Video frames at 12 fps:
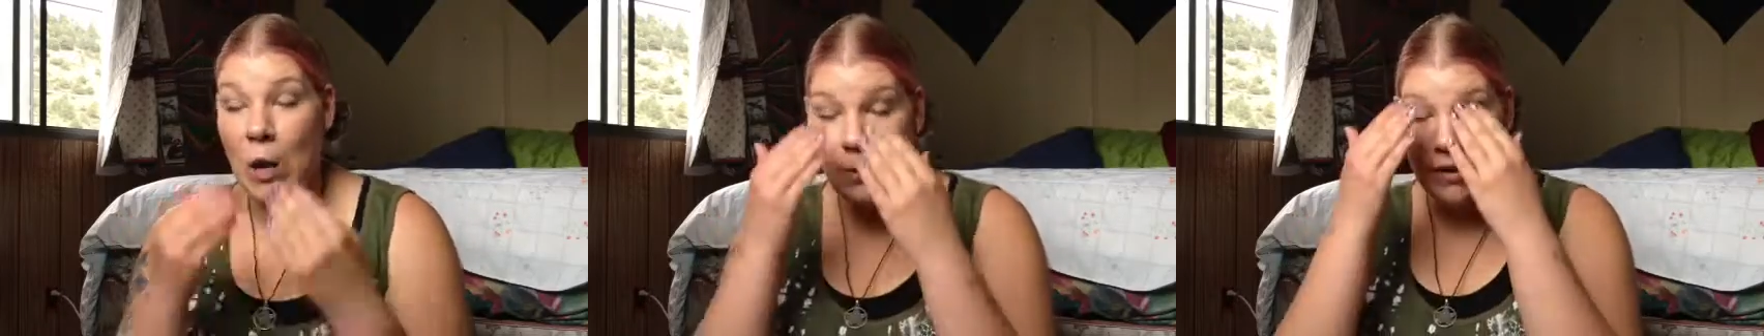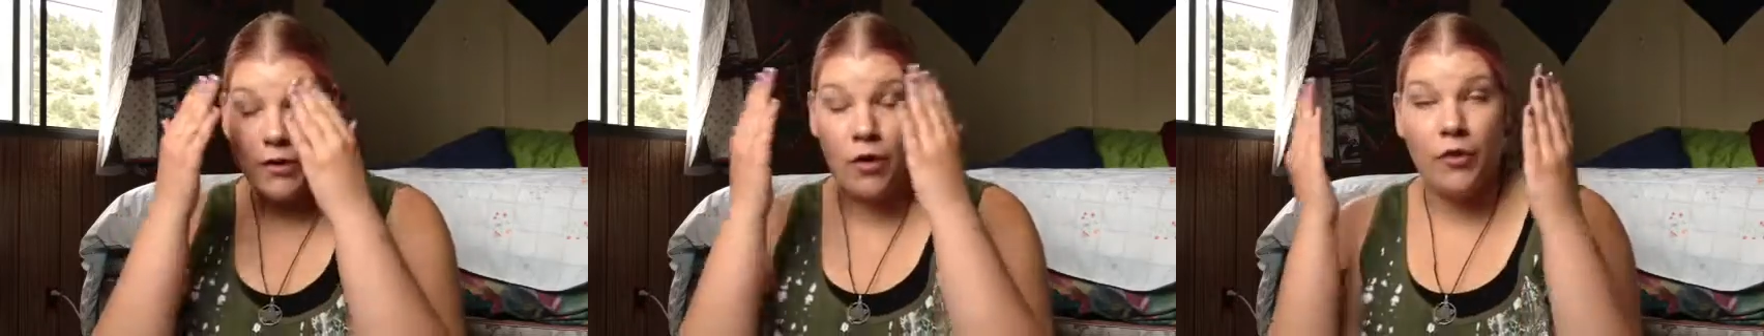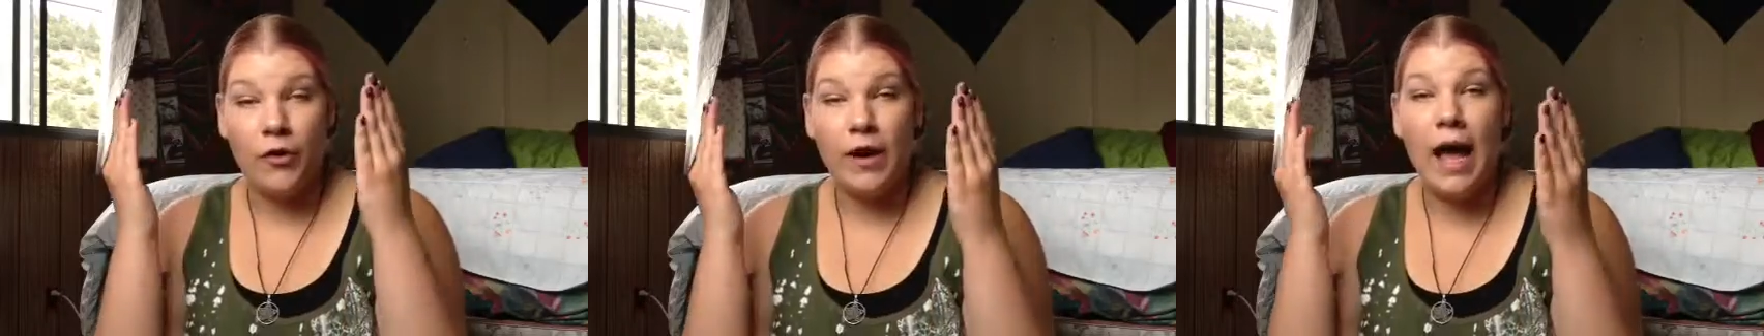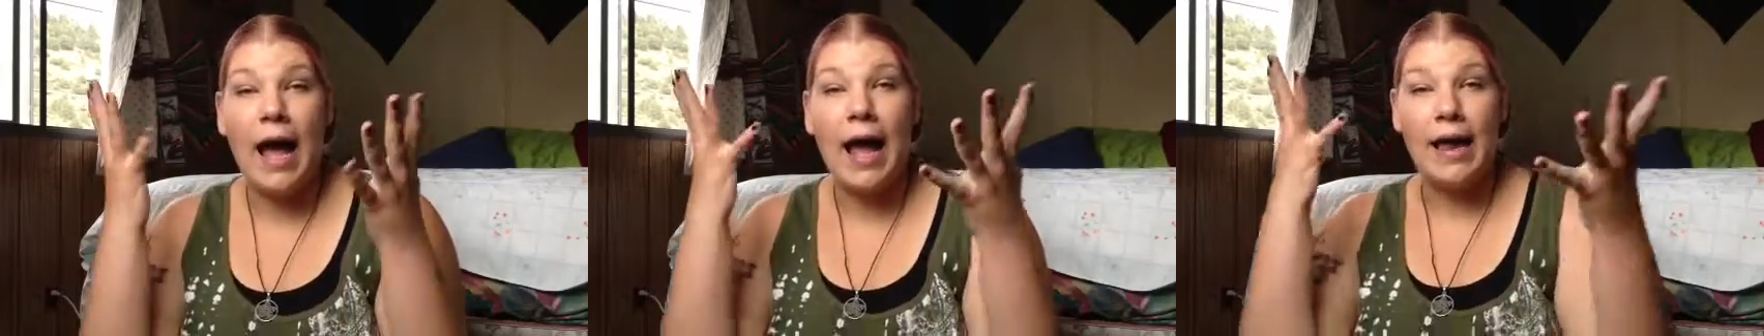opening the third
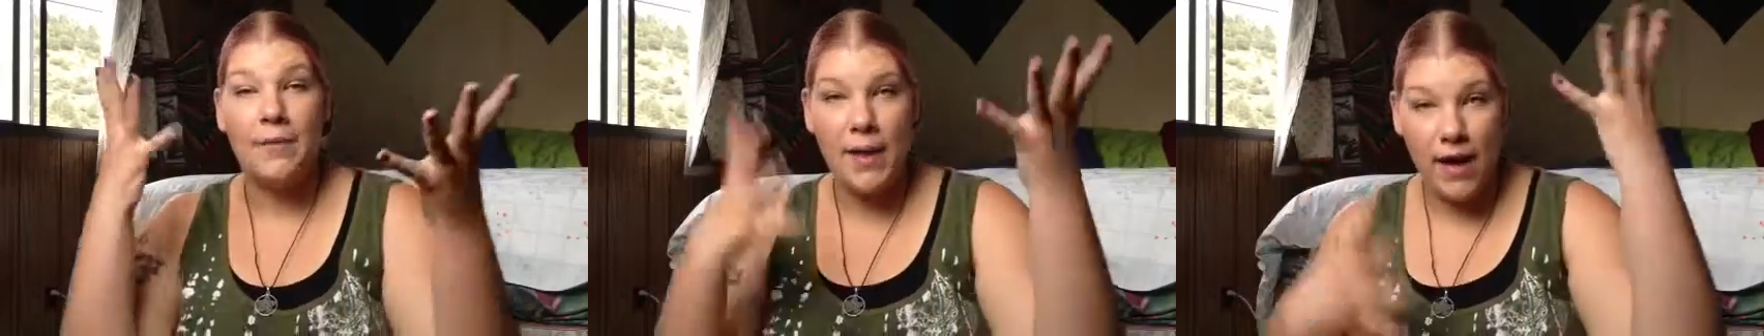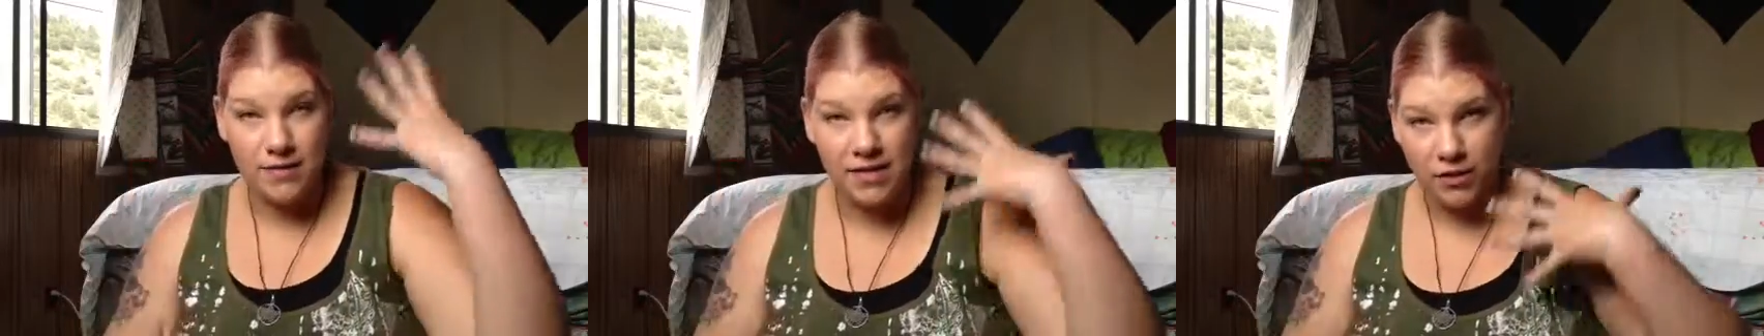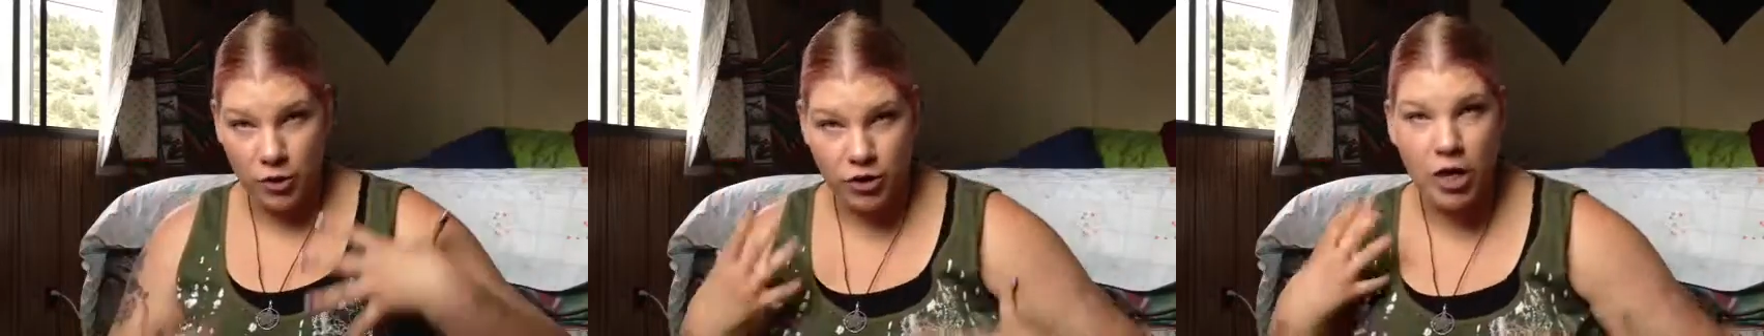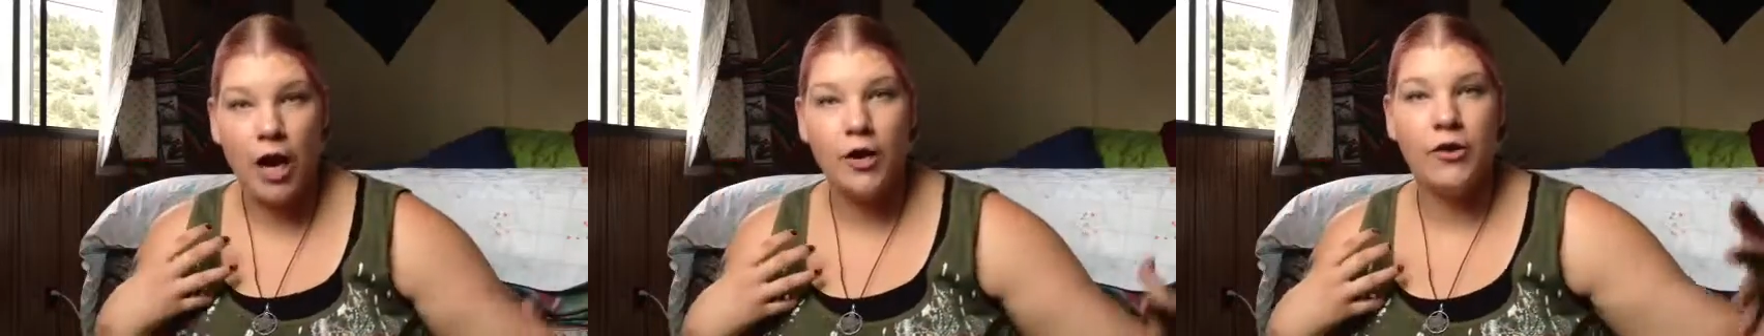eye, balancing the
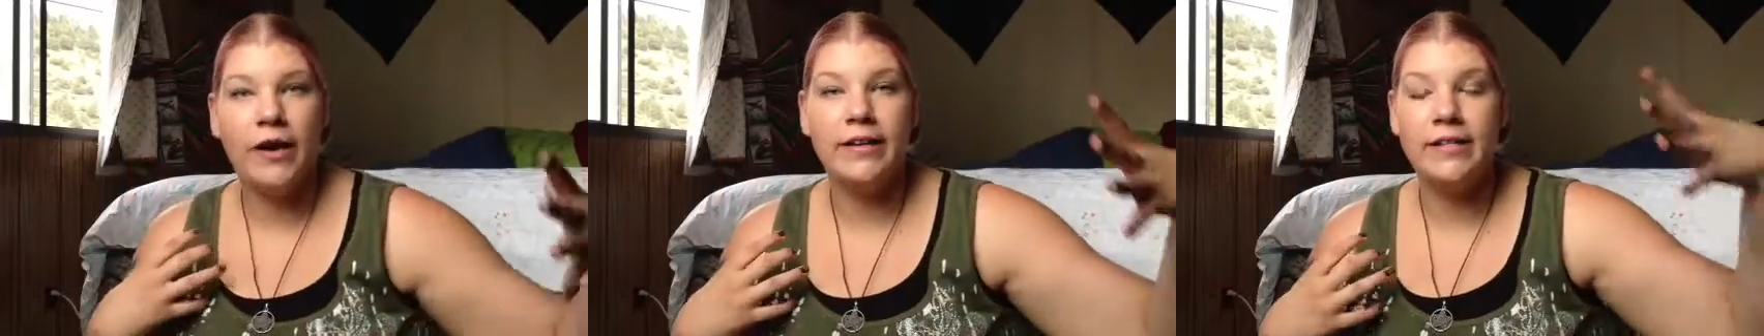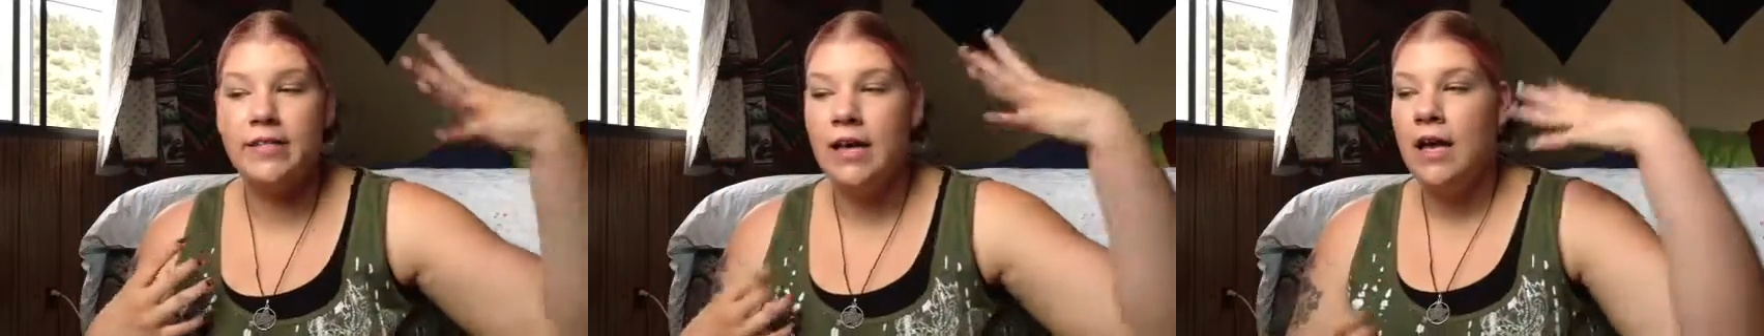chakras,